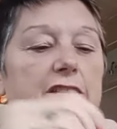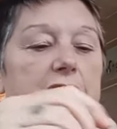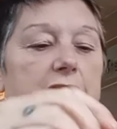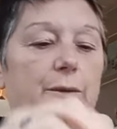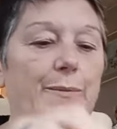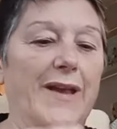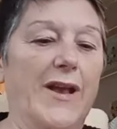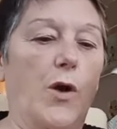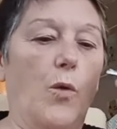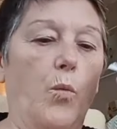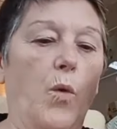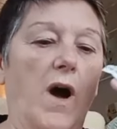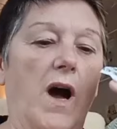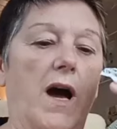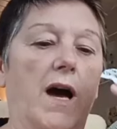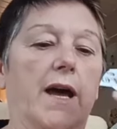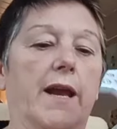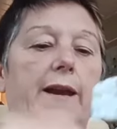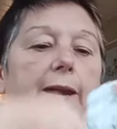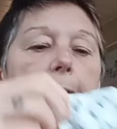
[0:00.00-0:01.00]
So we got
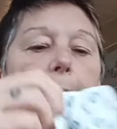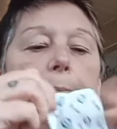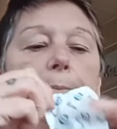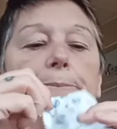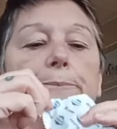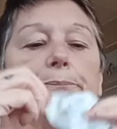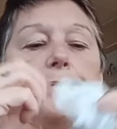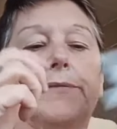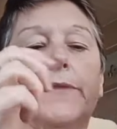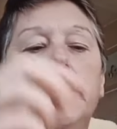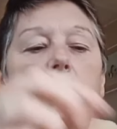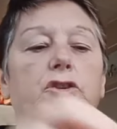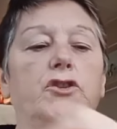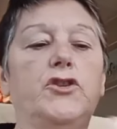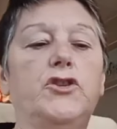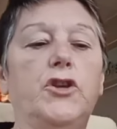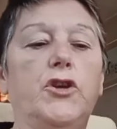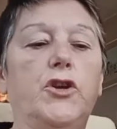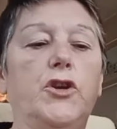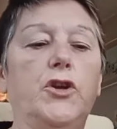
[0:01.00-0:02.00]
one,
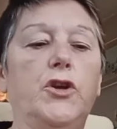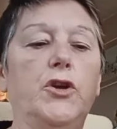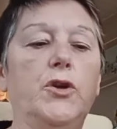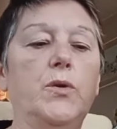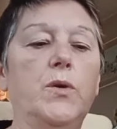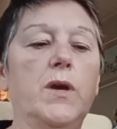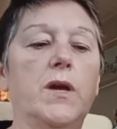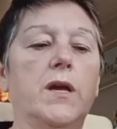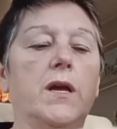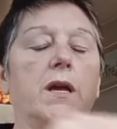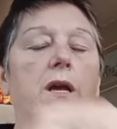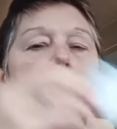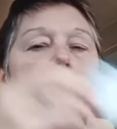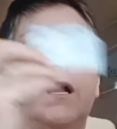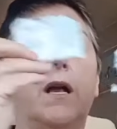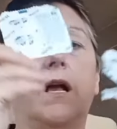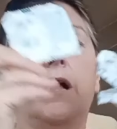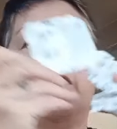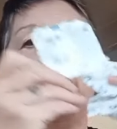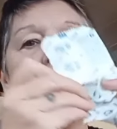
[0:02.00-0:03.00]
two,
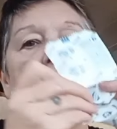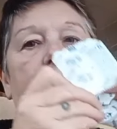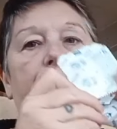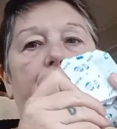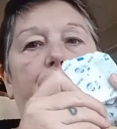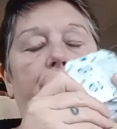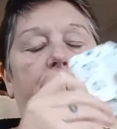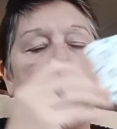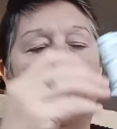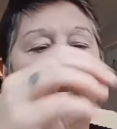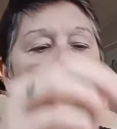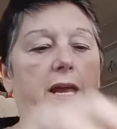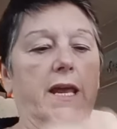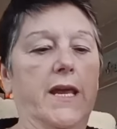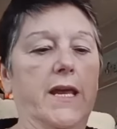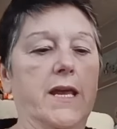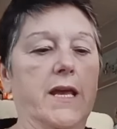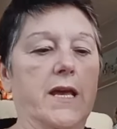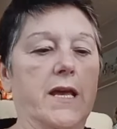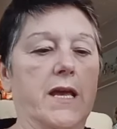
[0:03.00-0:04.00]

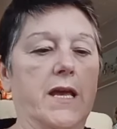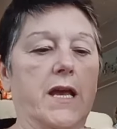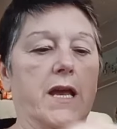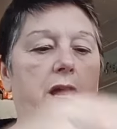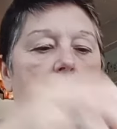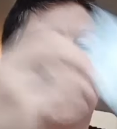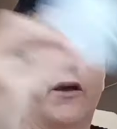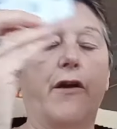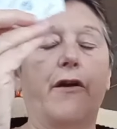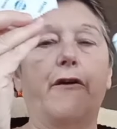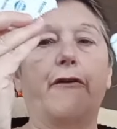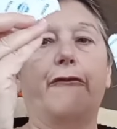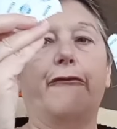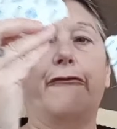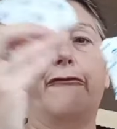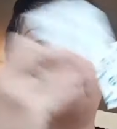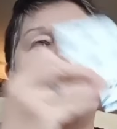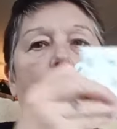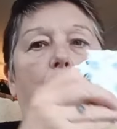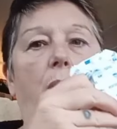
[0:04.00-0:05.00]
three,
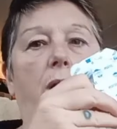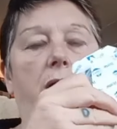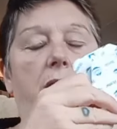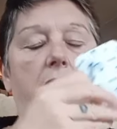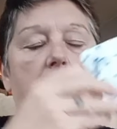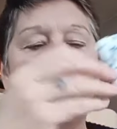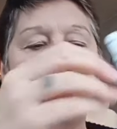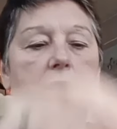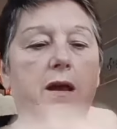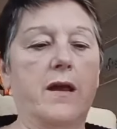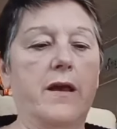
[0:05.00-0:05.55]
four,